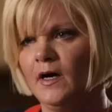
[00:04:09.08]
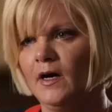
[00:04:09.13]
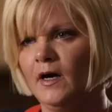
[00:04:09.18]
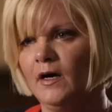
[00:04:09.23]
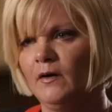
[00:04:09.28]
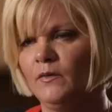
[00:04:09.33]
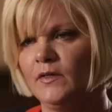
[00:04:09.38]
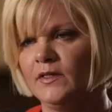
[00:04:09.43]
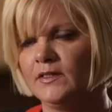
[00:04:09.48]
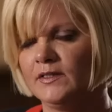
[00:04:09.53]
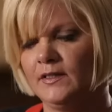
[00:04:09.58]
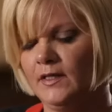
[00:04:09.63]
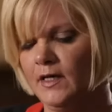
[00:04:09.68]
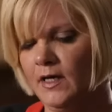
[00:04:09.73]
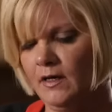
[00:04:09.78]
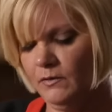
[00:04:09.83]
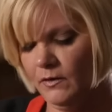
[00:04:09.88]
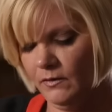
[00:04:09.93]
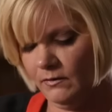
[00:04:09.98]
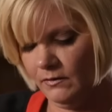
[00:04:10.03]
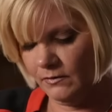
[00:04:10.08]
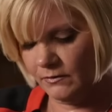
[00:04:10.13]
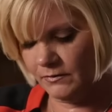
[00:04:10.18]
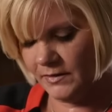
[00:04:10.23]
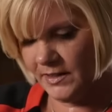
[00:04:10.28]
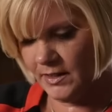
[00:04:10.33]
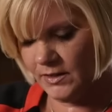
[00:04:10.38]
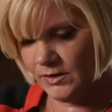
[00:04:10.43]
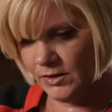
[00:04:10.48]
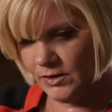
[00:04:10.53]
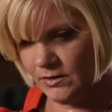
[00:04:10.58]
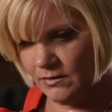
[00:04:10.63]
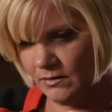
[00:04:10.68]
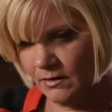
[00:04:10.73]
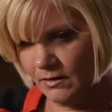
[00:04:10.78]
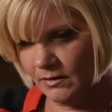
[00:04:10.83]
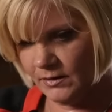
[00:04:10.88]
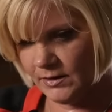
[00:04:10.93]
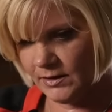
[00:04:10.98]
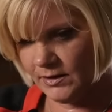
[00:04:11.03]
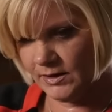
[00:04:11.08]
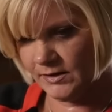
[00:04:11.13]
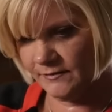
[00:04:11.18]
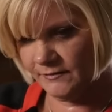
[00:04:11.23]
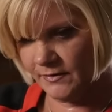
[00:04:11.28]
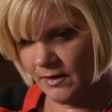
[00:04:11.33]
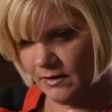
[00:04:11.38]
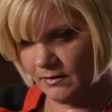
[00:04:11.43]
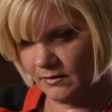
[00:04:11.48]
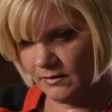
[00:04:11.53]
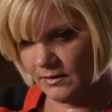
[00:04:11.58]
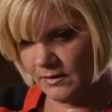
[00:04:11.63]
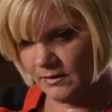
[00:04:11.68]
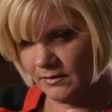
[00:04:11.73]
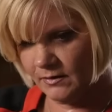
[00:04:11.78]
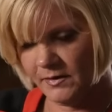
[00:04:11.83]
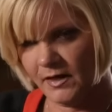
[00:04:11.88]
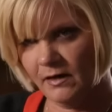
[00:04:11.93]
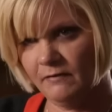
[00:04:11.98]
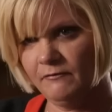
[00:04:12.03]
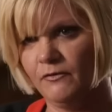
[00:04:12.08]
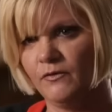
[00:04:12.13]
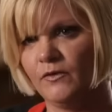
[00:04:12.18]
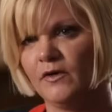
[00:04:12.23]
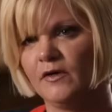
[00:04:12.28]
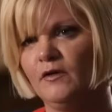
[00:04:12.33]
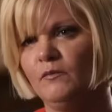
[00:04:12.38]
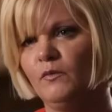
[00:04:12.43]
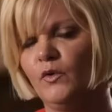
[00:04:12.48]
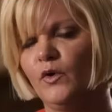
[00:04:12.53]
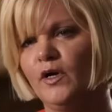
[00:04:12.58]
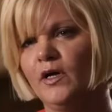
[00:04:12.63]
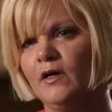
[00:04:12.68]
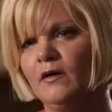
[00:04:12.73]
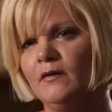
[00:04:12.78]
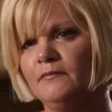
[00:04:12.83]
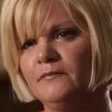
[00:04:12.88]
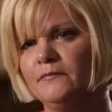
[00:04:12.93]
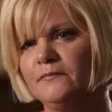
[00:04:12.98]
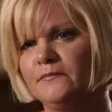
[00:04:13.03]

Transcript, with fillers: I wasn't able to reach Austin's father till about four in the morning.